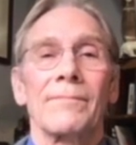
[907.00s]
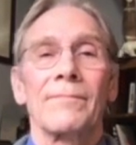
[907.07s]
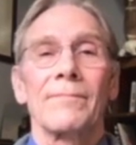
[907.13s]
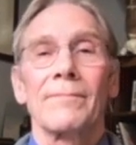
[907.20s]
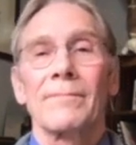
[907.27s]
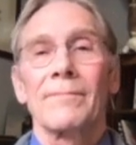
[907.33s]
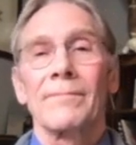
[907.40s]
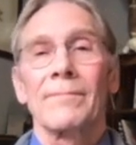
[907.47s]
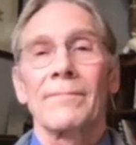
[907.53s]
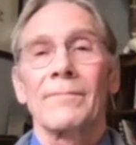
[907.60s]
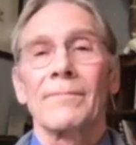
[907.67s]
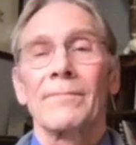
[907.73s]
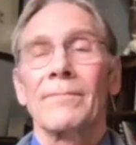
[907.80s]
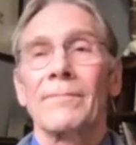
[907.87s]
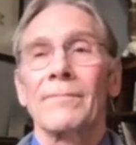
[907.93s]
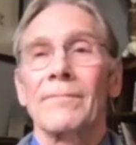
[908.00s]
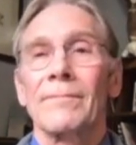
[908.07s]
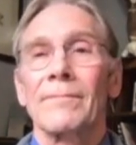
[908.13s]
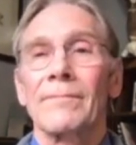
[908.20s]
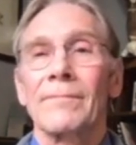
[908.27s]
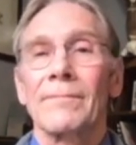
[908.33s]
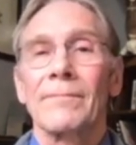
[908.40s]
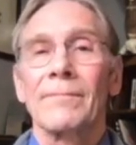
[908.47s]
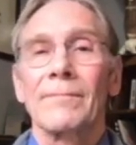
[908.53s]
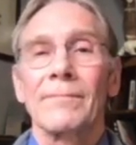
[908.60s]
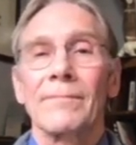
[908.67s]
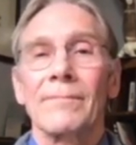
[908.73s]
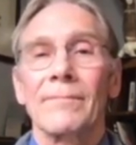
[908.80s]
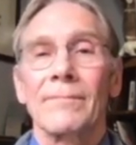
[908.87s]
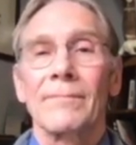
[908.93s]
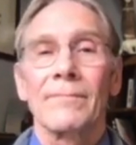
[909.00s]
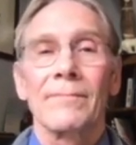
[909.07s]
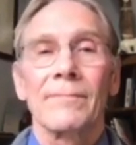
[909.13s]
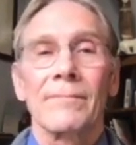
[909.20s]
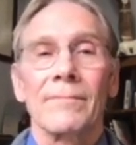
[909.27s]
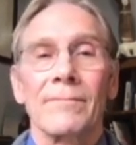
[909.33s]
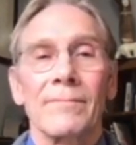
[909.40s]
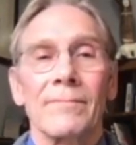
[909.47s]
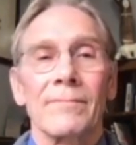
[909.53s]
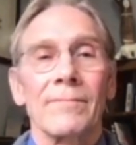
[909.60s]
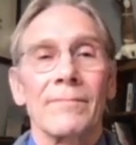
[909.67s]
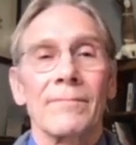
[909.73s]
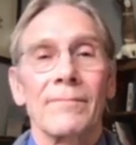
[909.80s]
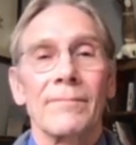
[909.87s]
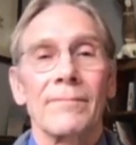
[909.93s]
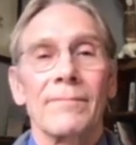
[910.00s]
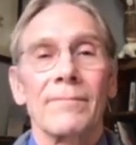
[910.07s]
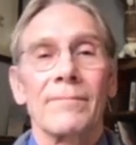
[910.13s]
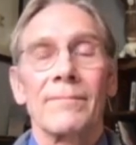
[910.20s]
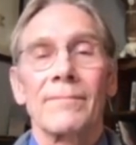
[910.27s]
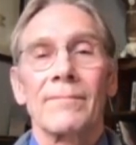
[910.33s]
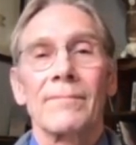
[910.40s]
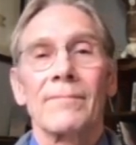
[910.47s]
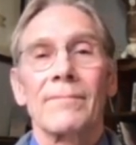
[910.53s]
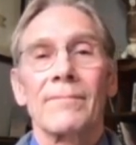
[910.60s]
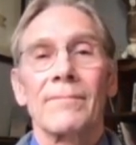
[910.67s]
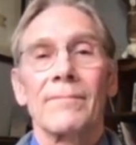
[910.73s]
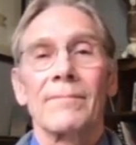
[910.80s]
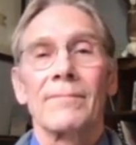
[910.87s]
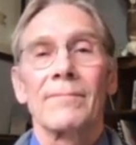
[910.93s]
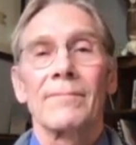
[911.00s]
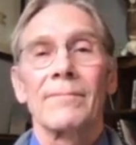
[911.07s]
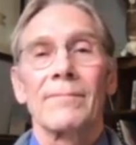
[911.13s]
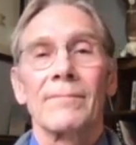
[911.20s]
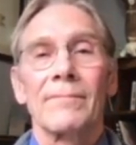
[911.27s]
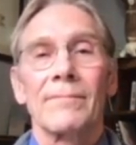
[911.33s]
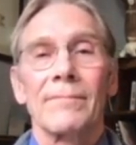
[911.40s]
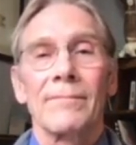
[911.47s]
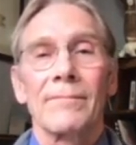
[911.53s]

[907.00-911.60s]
(silent)